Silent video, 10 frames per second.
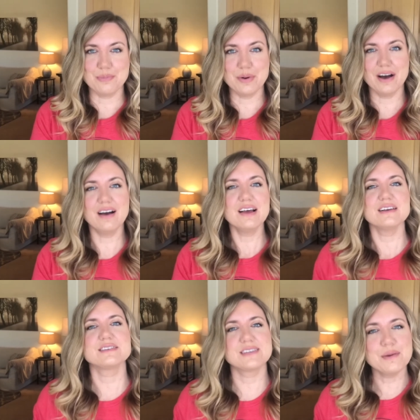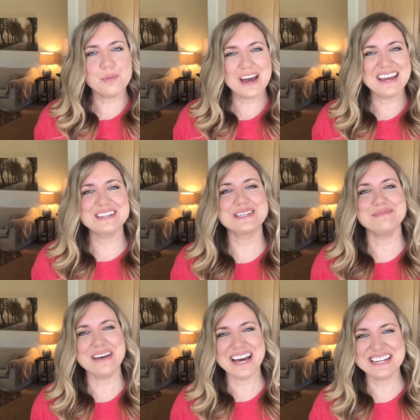but some way to
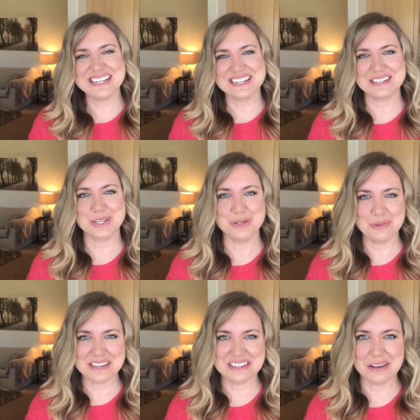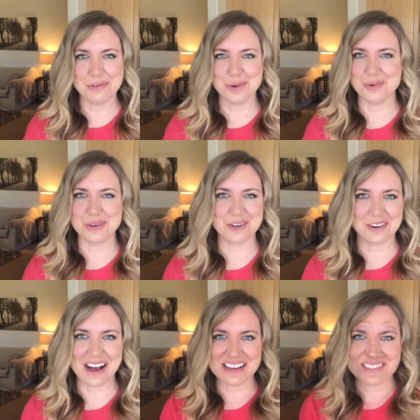manage the noise level with your
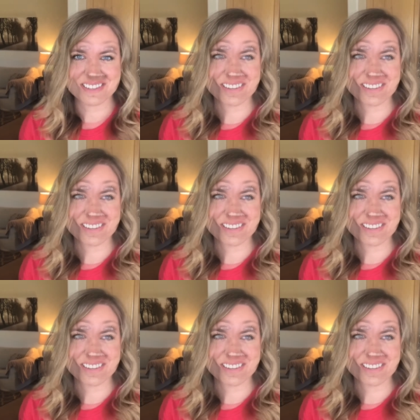class.